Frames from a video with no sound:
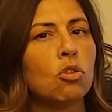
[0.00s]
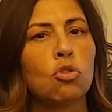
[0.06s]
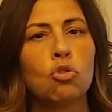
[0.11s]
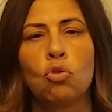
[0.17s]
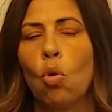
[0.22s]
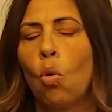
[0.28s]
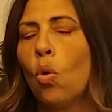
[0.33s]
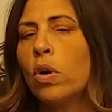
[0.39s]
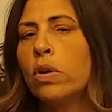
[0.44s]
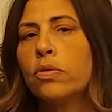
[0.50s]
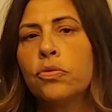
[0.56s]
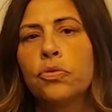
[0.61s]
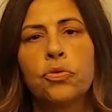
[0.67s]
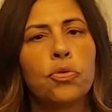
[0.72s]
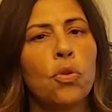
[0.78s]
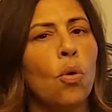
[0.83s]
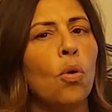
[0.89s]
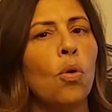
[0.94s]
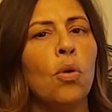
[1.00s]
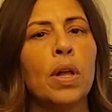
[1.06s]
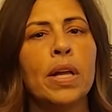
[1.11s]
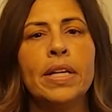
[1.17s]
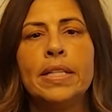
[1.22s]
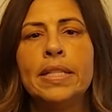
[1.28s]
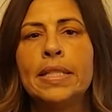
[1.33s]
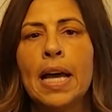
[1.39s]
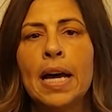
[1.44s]
source, soul,
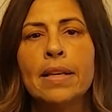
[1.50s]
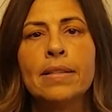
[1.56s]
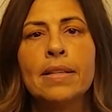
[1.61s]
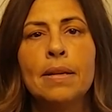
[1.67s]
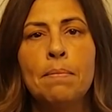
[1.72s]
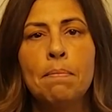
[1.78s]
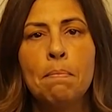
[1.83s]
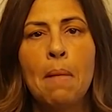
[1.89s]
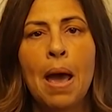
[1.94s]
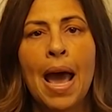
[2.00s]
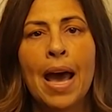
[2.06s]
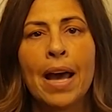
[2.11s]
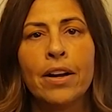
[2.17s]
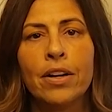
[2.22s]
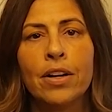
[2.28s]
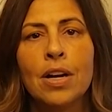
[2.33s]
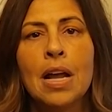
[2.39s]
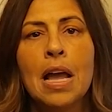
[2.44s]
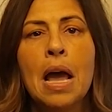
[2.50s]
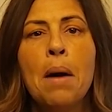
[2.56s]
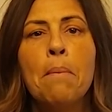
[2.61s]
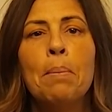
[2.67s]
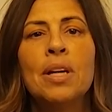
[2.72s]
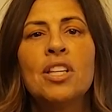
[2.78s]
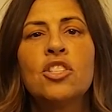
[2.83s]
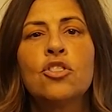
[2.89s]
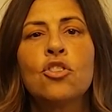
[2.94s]
it doesn't matter,
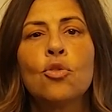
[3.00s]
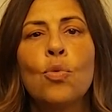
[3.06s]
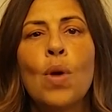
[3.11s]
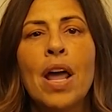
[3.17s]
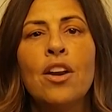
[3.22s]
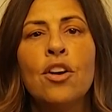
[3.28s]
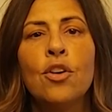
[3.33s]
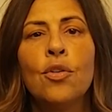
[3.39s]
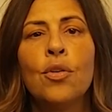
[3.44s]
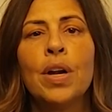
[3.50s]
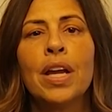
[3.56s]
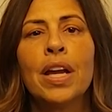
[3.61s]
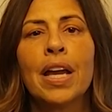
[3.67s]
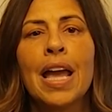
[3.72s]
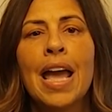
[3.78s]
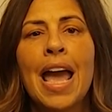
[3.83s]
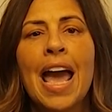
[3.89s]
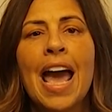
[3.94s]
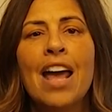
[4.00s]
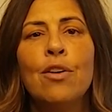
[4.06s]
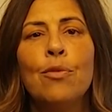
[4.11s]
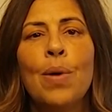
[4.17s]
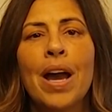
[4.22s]
but surrendering and